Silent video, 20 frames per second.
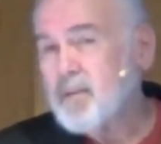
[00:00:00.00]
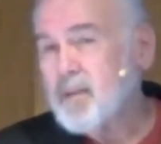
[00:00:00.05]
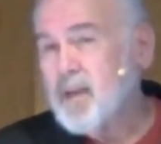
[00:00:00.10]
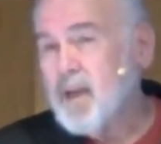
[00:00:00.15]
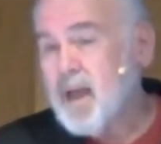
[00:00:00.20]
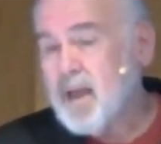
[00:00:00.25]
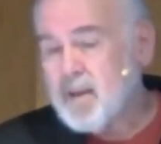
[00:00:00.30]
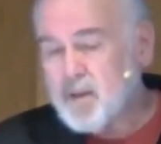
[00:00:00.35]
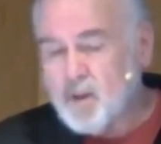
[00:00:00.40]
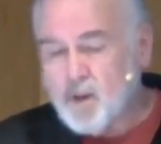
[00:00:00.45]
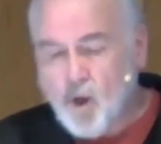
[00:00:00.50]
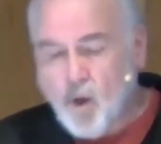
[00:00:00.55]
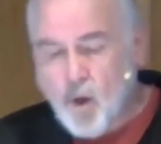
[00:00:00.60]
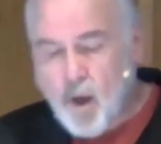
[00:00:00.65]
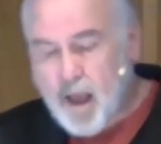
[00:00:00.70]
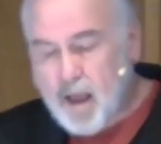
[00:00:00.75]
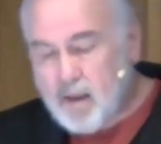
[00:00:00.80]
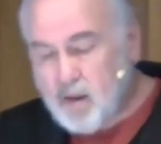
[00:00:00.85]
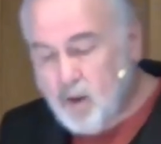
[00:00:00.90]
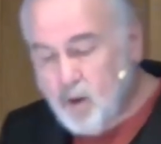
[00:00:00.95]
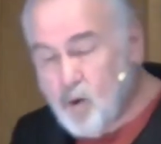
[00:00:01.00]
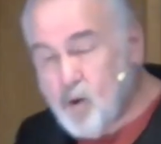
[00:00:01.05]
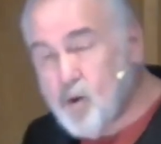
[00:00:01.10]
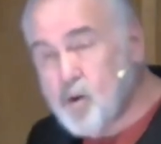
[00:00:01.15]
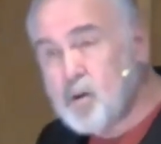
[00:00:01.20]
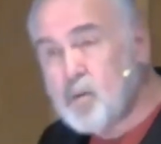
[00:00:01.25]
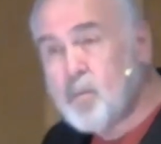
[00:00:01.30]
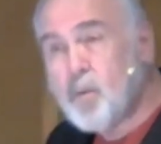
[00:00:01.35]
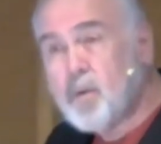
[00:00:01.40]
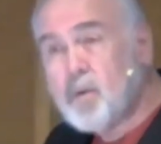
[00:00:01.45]
And you know, I
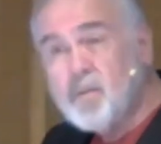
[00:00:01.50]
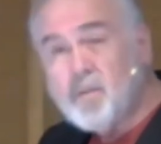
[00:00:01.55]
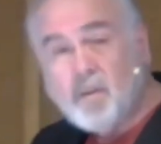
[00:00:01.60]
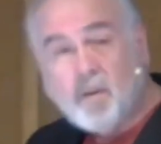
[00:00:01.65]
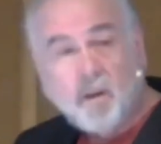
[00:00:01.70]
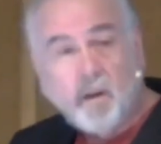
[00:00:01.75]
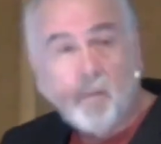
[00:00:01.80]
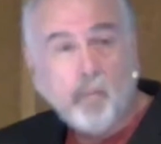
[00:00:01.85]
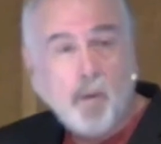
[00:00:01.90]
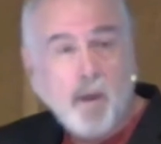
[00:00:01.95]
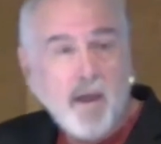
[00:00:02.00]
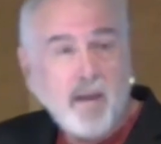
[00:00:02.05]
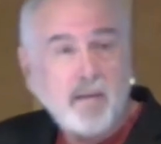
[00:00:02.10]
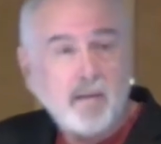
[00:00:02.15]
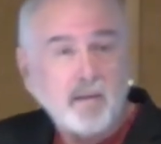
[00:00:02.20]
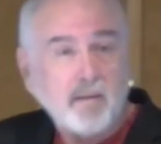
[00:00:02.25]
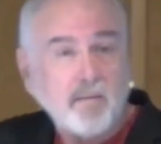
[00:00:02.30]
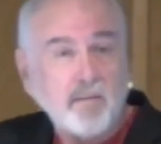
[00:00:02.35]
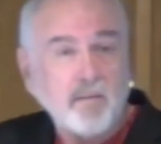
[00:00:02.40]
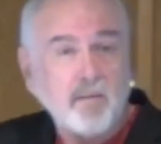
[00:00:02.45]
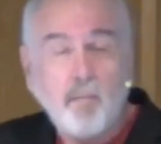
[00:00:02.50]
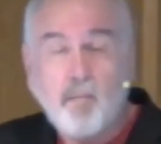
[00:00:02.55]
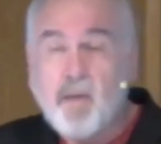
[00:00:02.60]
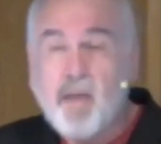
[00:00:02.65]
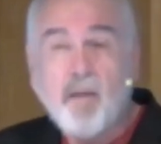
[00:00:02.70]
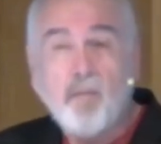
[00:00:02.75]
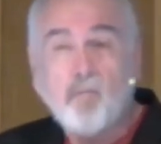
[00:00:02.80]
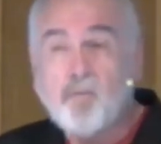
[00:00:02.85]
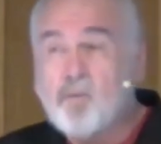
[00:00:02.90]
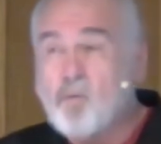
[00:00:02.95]
learned with a little practice. I mean,
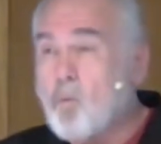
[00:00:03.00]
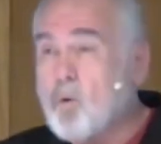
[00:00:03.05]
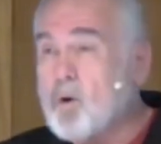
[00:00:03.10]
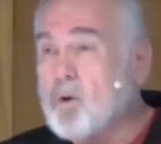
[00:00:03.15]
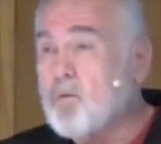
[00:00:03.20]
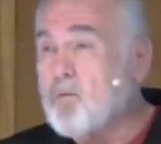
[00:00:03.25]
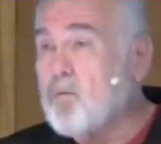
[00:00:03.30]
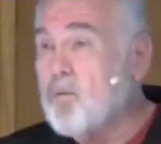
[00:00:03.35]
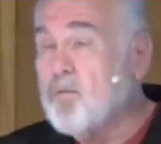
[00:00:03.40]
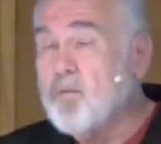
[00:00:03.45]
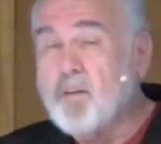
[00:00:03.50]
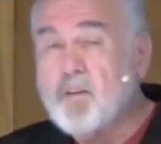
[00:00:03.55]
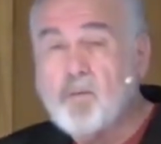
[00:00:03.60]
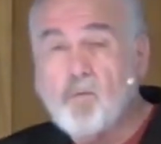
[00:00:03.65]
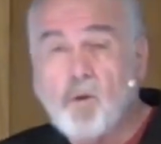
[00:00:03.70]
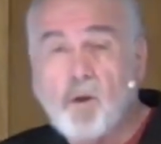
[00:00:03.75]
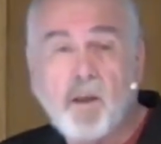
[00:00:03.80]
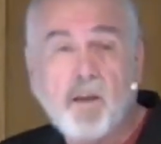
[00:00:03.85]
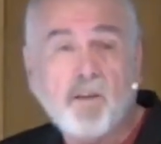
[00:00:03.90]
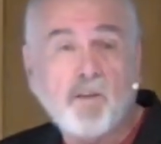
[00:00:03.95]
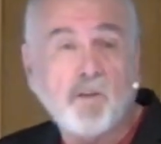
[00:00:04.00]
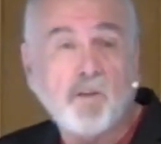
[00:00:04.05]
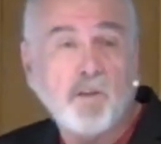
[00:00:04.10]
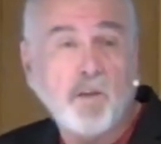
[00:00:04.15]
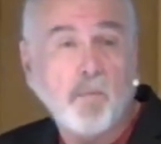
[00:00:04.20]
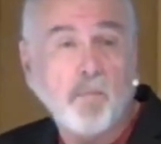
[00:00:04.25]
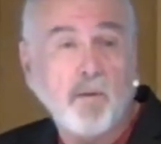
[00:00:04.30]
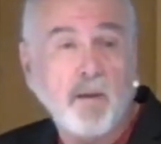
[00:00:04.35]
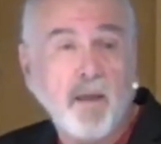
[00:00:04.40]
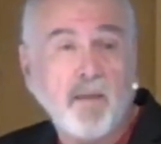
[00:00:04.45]
that was a wonderful, fun
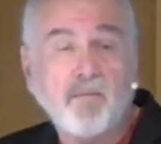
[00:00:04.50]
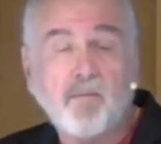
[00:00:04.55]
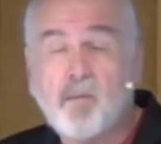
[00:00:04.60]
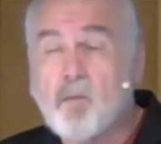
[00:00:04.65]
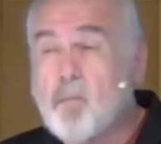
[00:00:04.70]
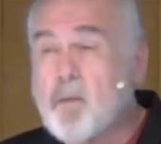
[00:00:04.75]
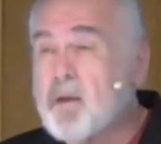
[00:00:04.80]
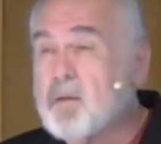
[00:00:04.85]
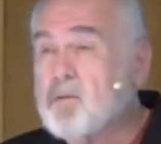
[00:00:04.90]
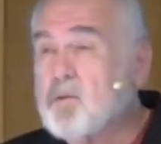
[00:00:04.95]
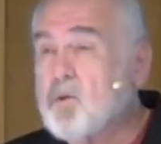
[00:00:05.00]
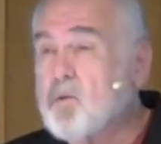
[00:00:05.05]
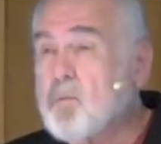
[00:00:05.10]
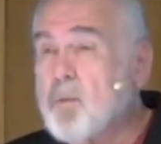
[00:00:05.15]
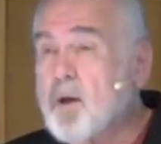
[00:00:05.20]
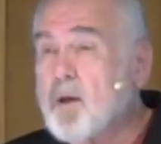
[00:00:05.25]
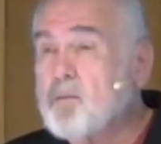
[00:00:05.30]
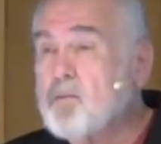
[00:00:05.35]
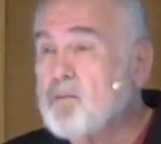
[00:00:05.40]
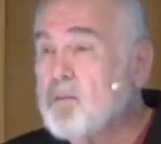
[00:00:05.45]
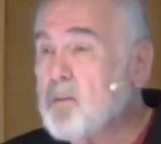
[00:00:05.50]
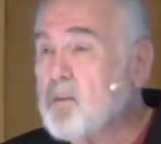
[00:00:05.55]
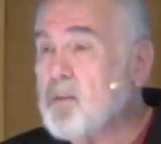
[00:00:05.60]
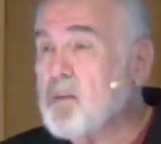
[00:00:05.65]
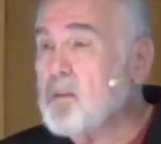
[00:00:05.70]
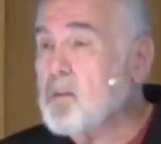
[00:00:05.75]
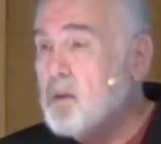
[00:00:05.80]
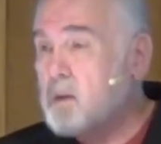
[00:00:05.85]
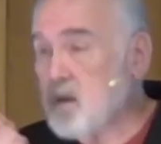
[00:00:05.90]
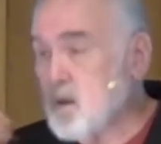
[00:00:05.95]
relationship. It lasted about 2 months, and
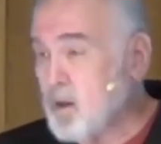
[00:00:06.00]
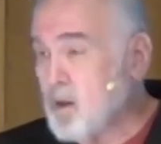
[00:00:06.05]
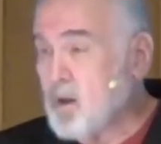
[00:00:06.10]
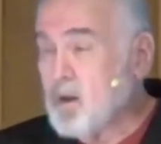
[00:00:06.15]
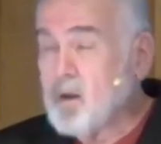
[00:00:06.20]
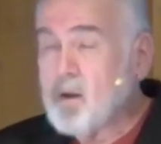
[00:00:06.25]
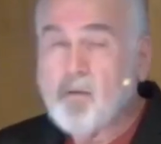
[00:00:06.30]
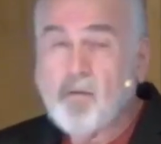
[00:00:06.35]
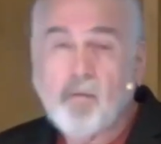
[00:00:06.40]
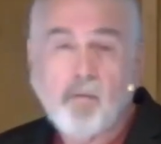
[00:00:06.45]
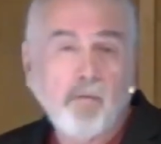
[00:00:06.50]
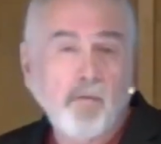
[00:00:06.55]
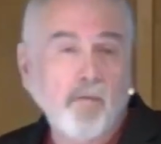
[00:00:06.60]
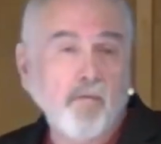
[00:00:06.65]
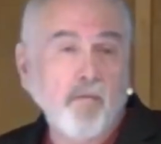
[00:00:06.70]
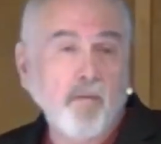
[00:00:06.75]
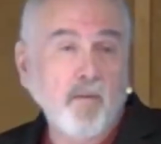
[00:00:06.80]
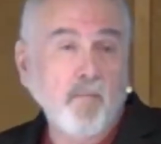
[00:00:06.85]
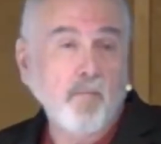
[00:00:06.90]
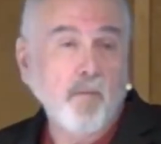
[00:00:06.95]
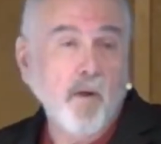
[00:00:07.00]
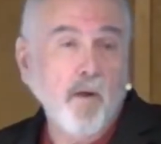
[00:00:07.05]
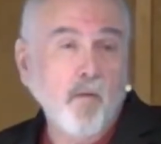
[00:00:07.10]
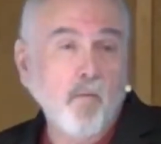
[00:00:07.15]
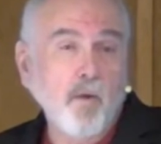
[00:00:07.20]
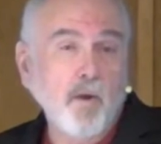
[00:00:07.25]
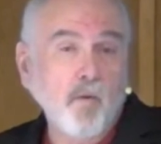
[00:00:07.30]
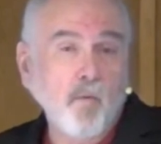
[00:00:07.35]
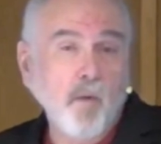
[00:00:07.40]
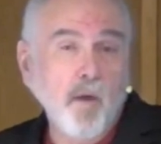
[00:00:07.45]
then the fun part
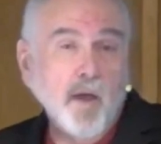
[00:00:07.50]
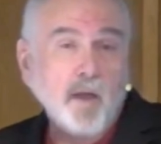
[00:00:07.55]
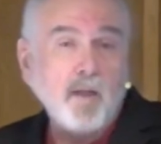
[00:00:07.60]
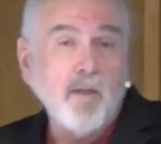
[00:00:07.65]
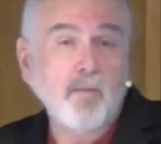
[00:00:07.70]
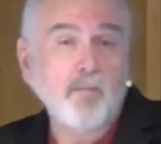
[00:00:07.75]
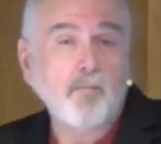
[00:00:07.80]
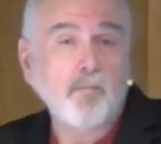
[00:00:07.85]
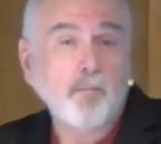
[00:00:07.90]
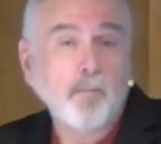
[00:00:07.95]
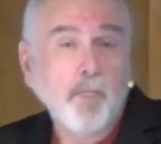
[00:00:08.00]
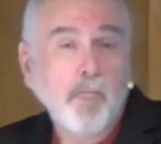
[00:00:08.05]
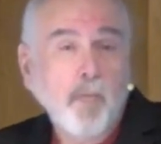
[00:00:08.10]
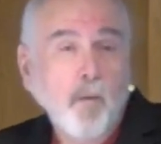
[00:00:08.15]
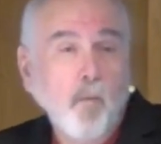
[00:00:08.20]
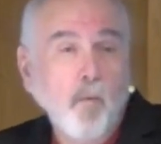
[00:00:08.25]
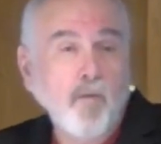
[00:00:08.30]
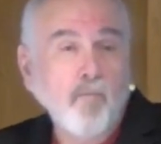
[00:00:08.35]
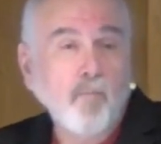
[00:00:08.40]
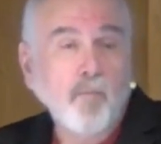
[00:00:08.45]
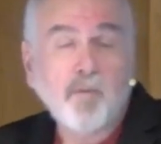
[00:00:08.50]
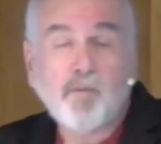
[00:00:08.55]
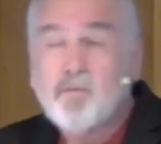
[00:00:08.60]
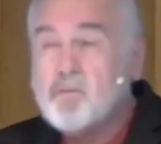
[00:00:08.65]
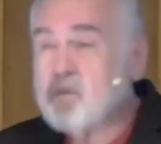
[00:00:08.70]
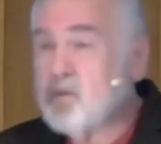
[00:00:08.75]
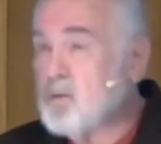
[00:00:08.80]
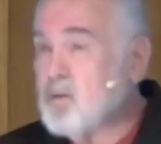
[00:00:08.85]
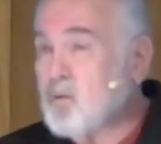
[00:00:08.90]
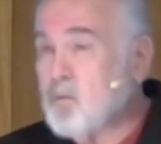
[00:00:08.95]
went away, and we've
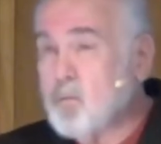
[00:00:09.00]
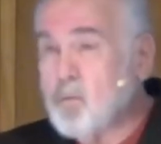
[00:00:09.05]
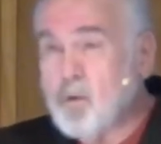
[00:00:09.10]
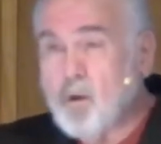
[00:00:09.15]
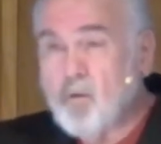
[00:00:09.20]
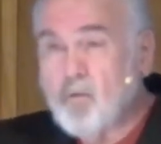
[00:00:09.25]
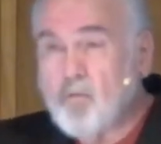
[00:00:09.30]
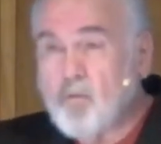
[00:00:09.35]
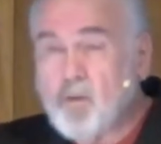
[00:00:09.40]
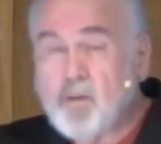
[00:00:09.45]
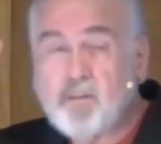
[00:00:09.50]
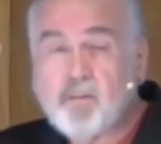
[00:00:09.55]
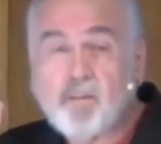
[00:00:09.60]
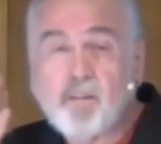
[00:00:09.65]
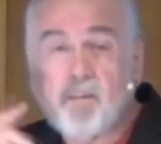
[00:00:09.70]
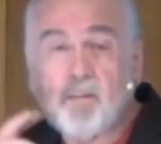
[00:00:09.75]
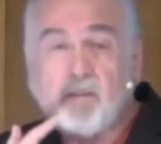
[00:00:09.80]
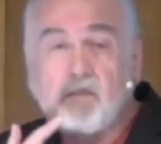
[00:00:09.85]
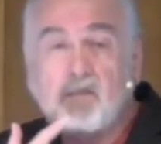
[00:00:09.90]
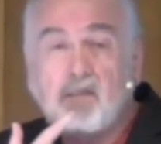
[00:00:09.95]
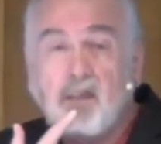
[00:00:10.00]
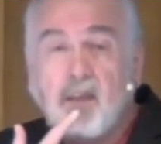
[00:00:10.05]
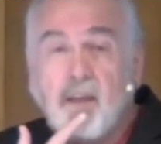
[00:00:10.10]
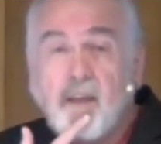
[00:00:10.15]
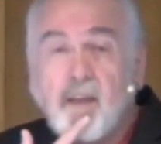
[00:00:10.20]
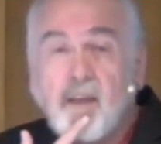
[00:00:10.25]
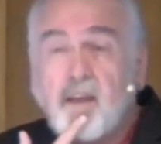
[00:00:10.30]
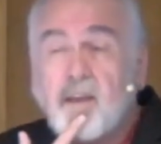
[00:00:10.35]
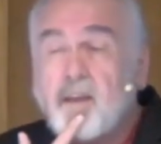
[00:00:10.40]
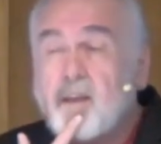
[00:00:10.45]
still are friends to this
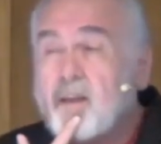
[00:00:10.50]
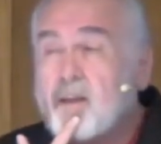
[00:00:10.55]
day.